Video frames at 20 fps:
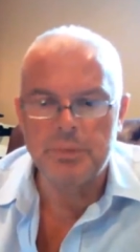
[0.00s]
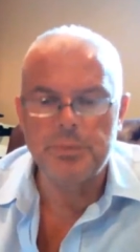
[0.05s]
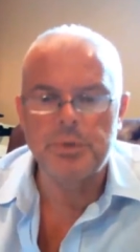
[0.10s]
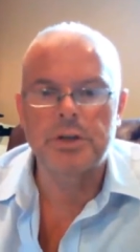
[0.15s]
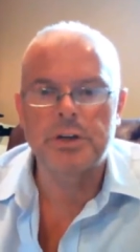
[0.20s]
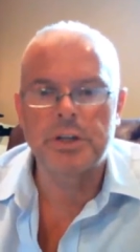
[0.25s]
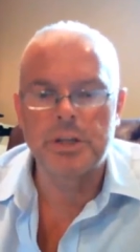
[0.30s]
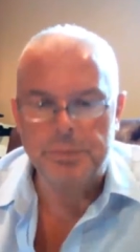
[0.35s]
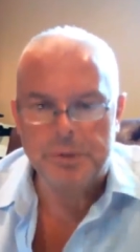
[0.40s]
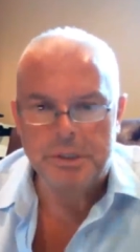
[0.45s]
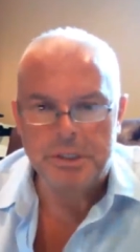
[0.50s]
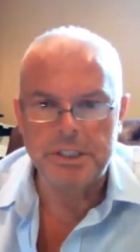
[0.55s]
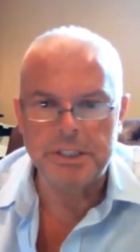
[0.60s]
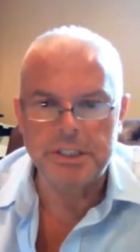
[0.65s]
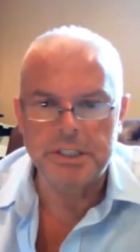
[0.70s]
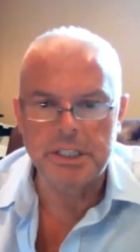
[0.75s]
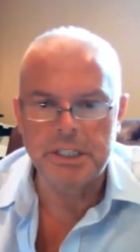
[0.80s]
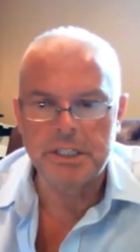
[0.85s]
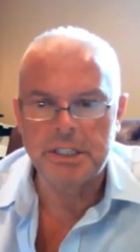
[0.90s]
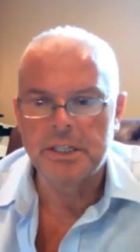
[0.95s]
our
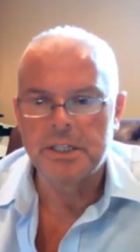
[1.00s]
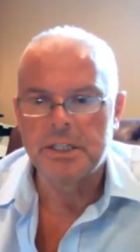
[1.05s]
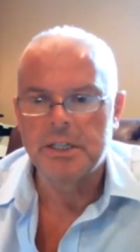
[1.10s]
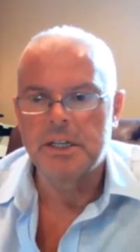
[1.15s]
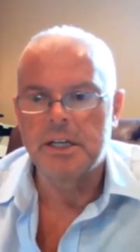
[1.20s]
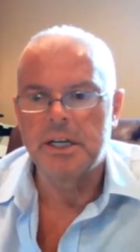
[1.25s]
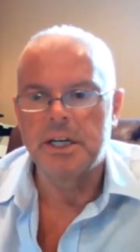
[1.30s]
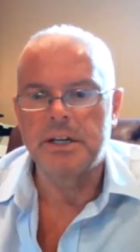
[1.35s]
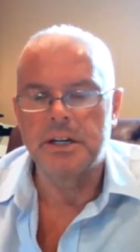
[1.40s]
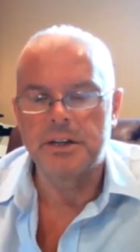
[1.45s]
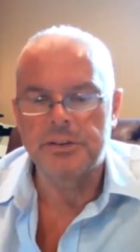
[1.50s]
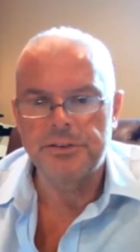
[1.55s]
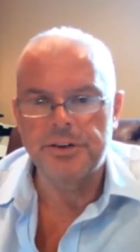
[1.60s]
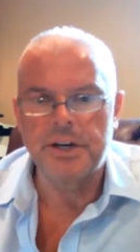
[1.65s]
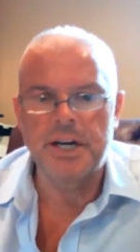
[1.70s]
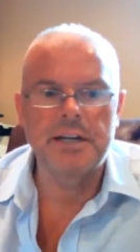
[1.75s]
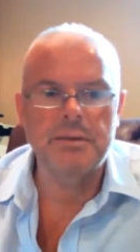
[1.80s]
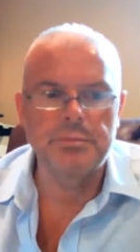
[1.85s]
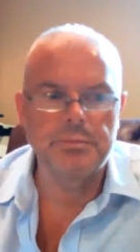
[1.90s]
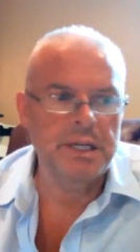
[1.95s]
community, and our
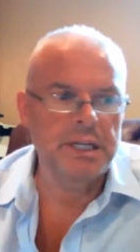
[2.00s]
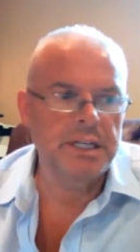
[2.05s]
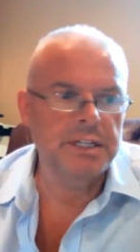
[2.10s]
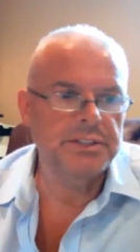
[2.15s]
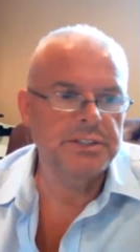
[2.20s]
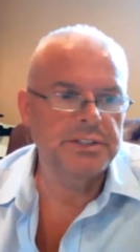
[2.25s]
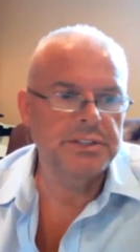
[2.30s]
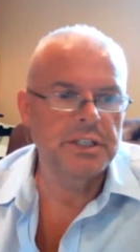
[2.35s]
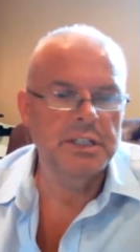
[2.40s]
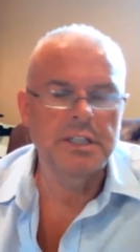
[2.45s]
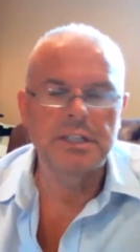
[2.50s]
fan base.